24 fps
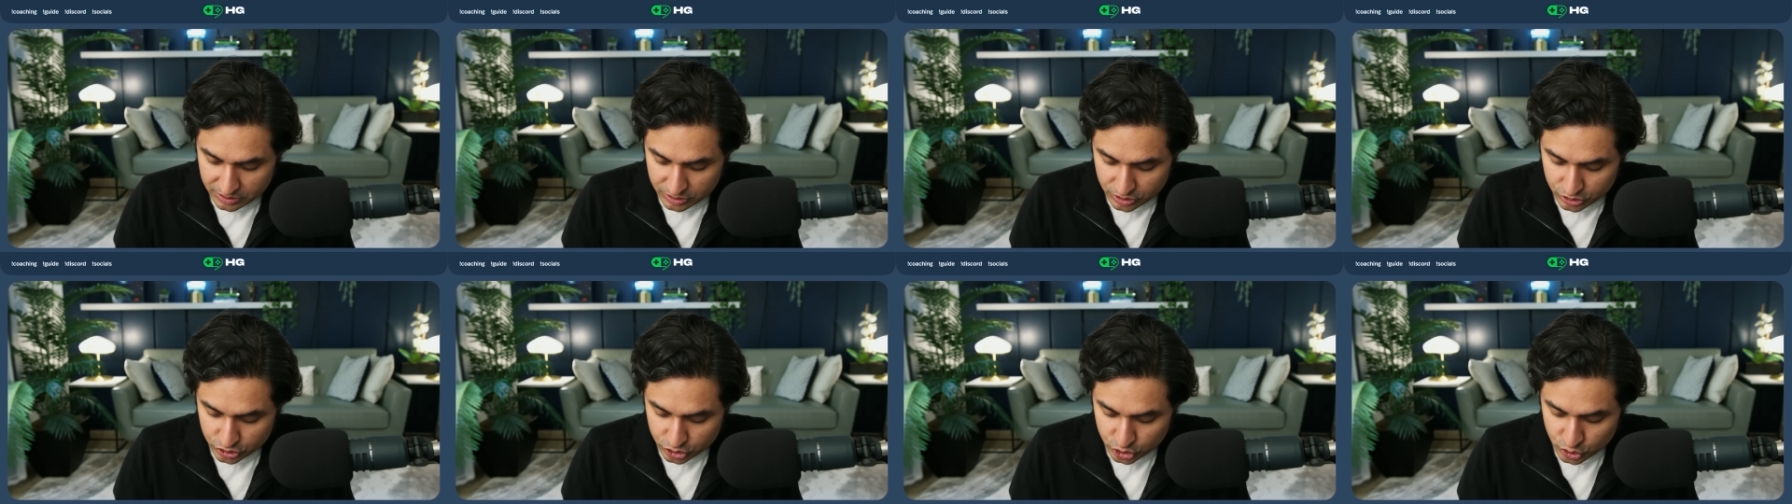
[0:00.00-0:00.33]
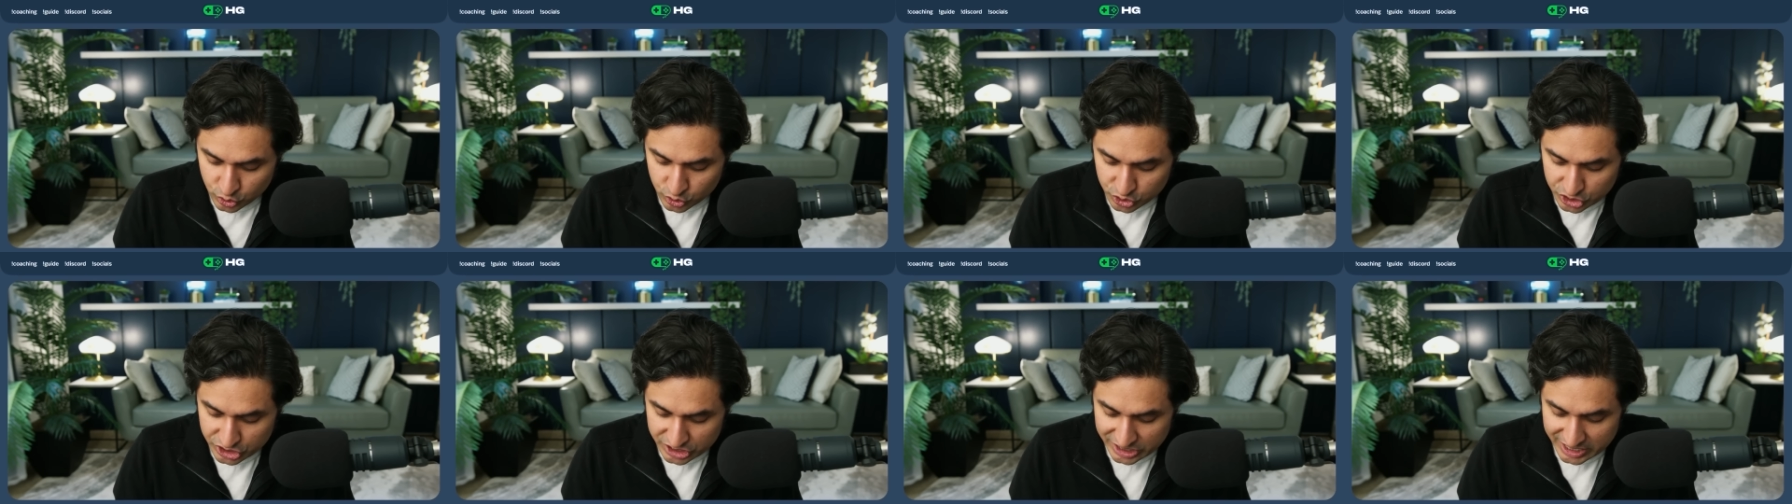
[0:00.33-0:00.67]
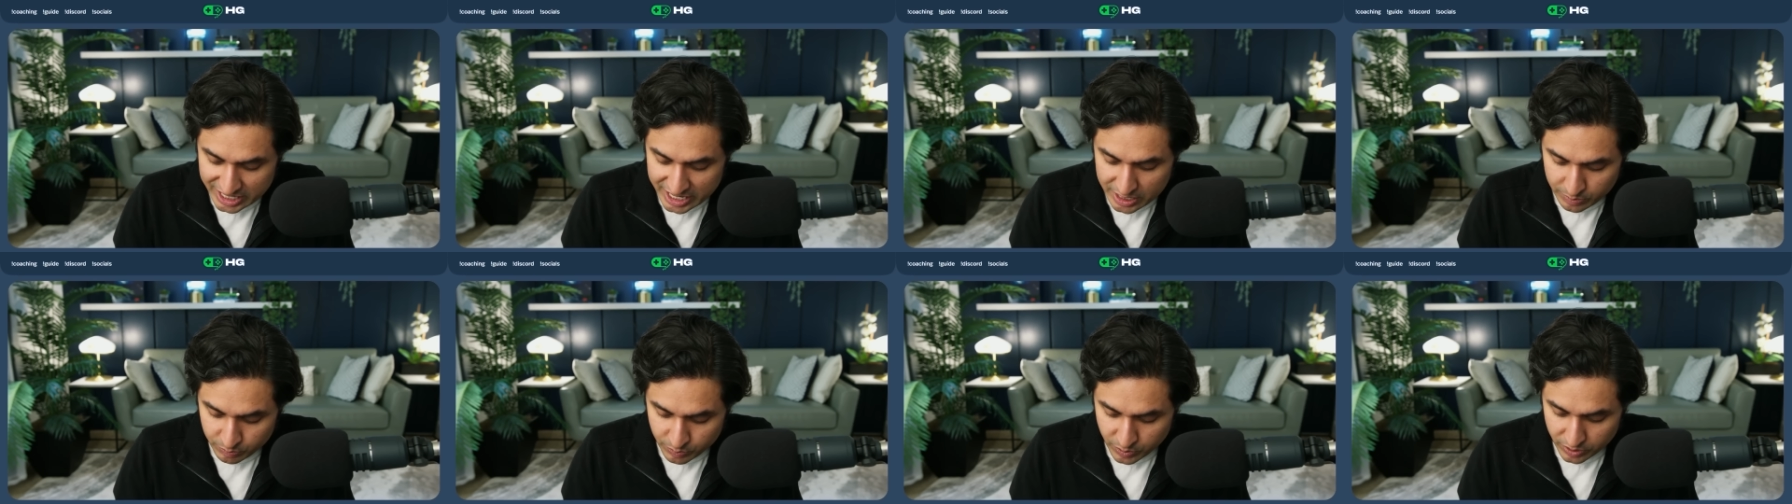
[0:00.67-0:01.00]
to
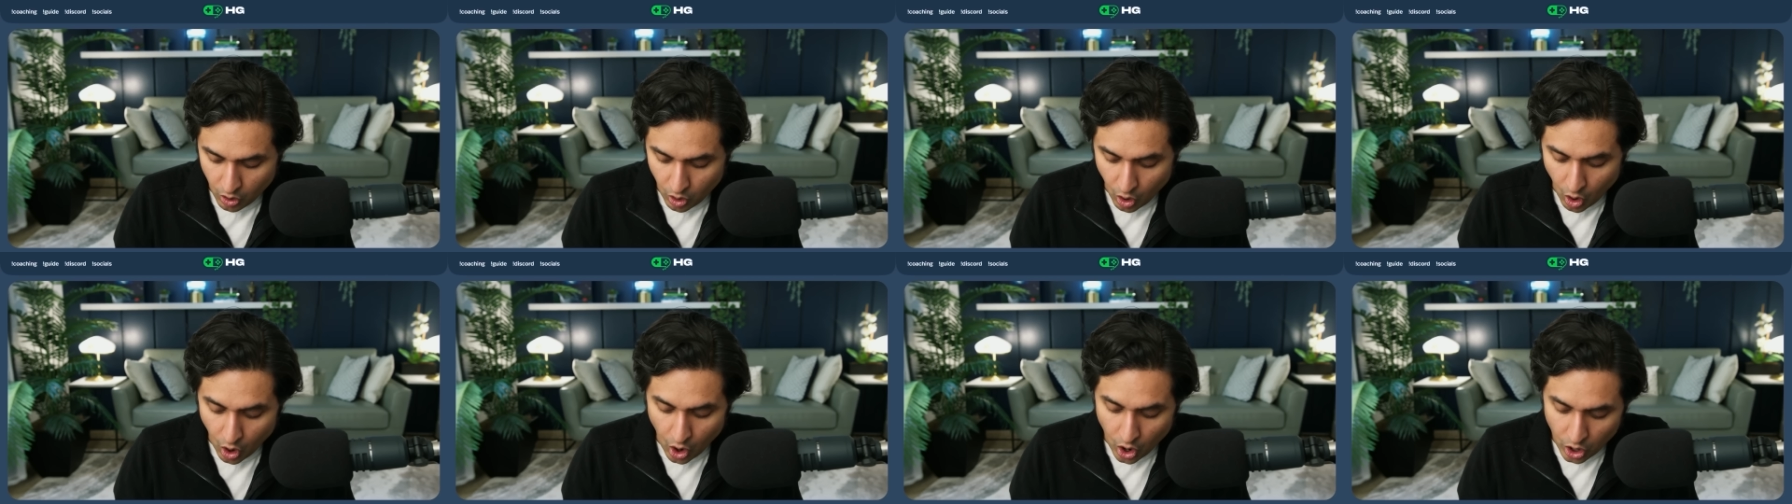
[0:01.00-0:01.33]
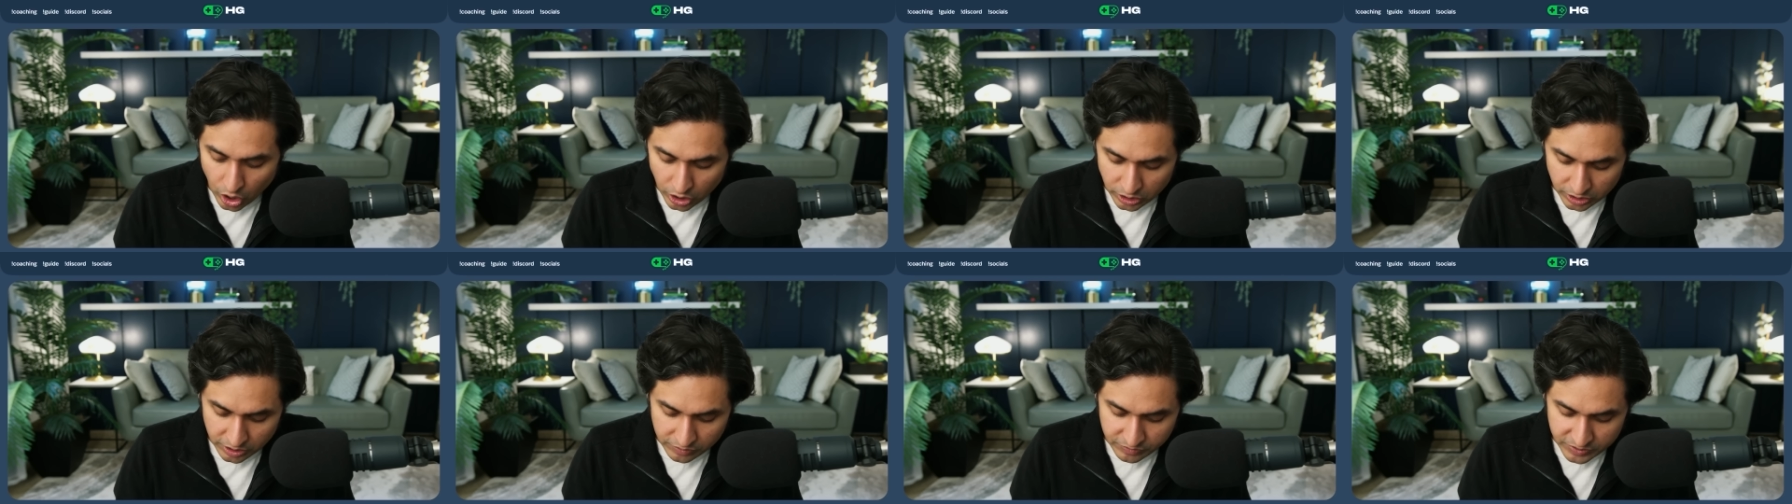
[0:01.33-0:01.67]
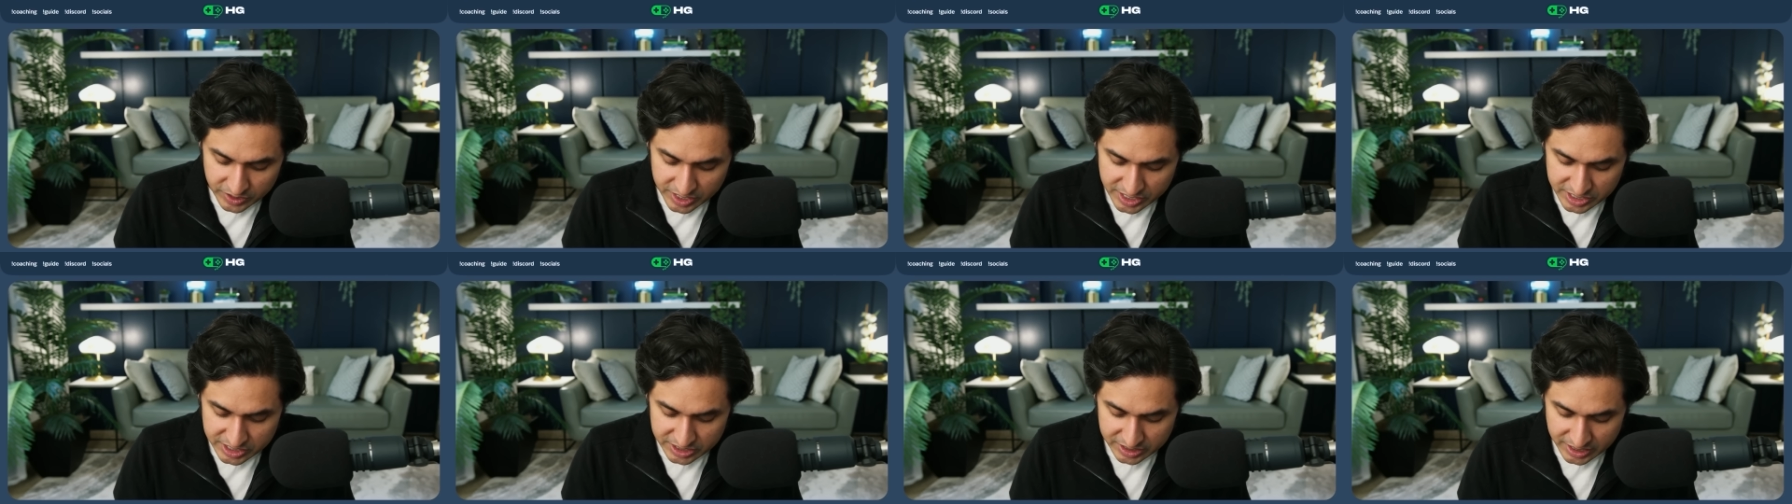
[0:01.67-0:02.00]
sleep, all of
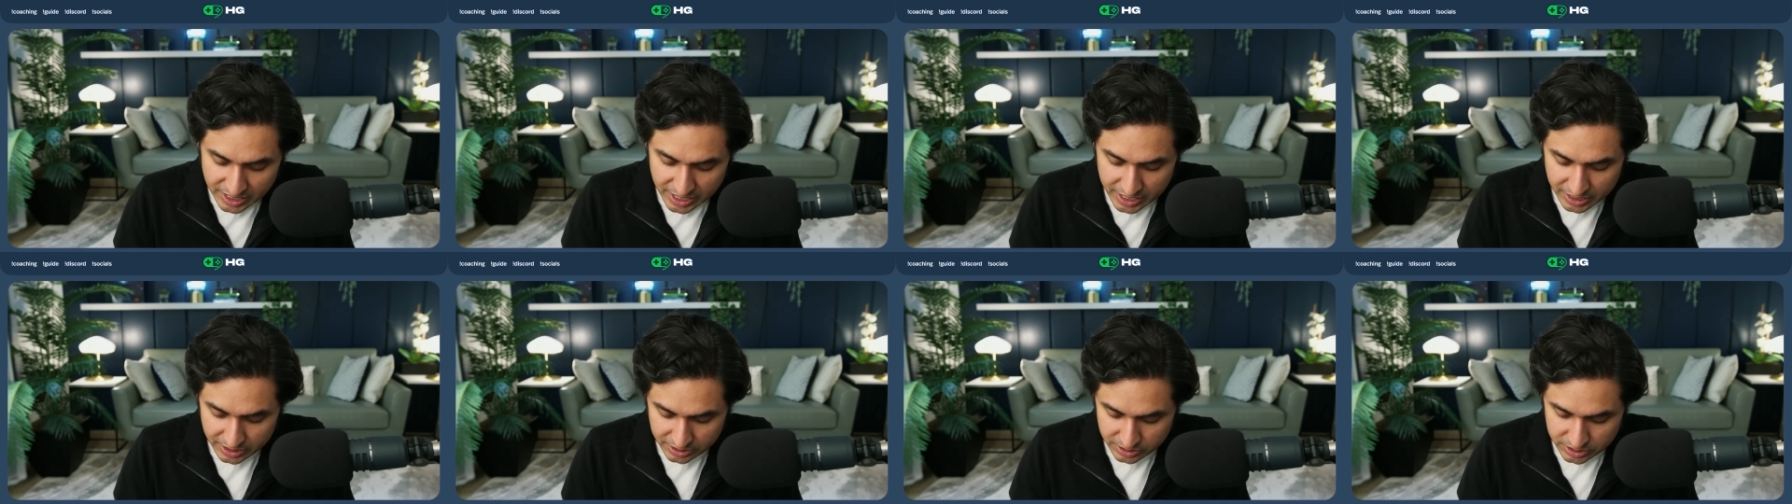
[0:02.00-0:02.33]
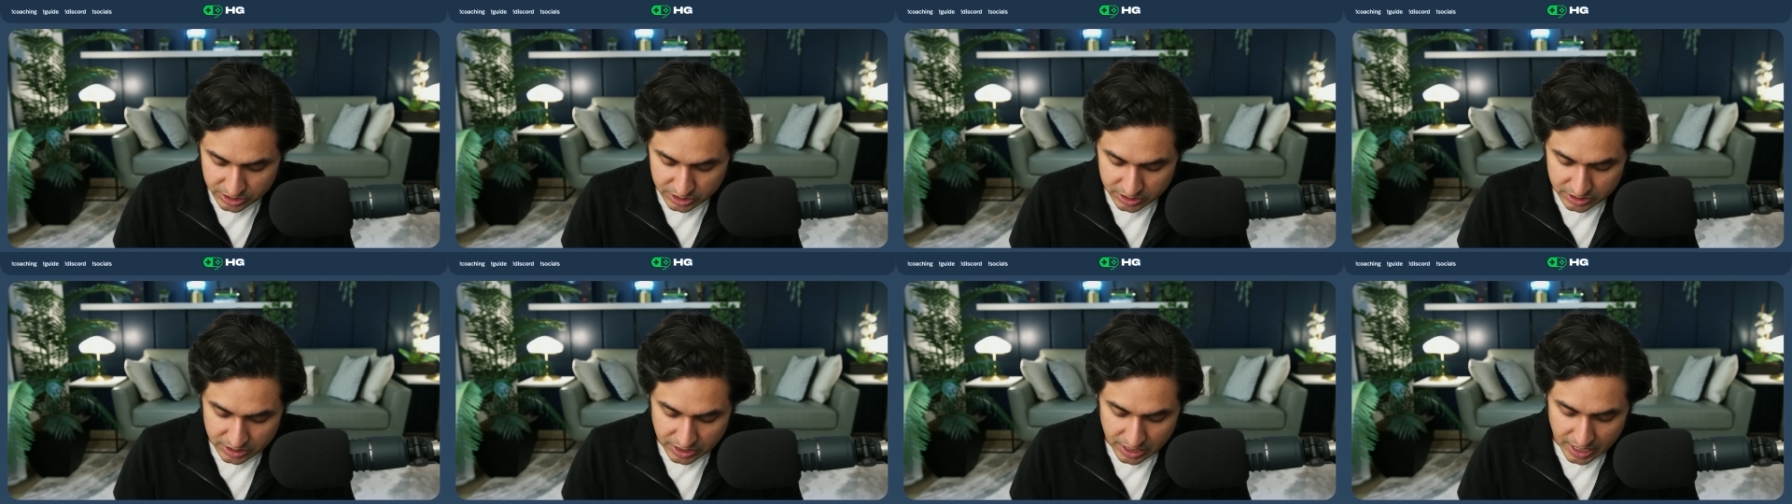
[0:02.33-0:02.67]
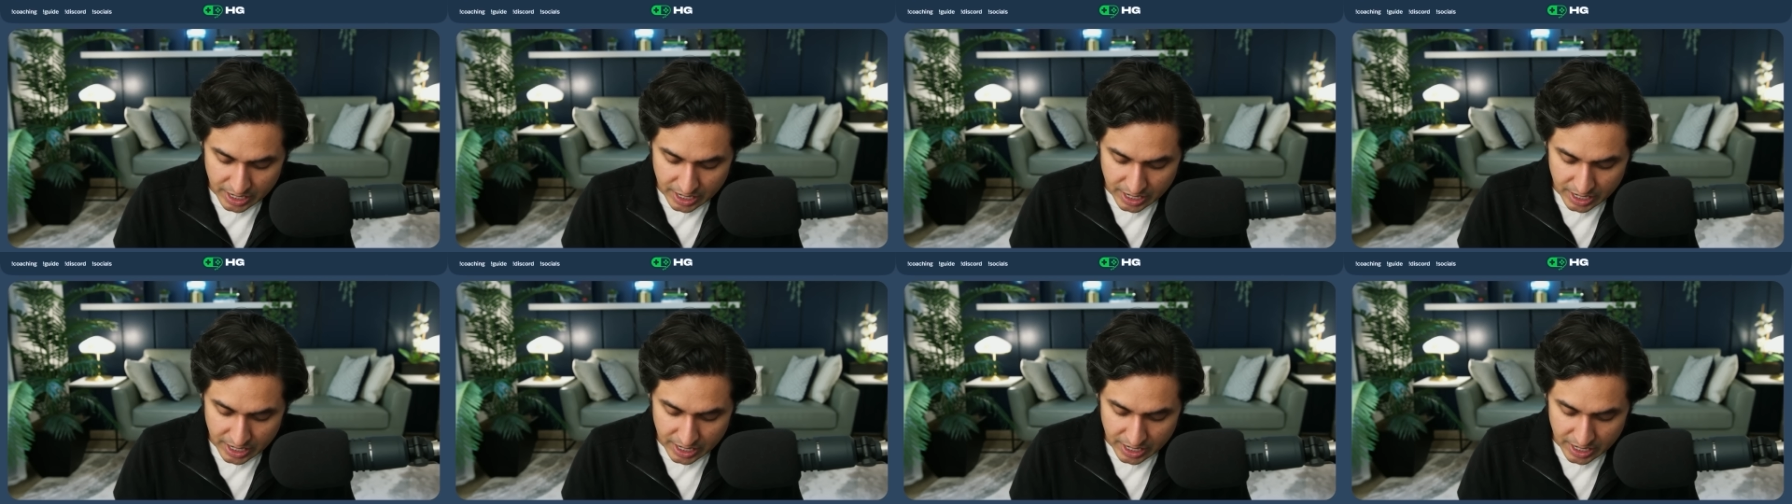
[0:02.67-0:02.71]
these things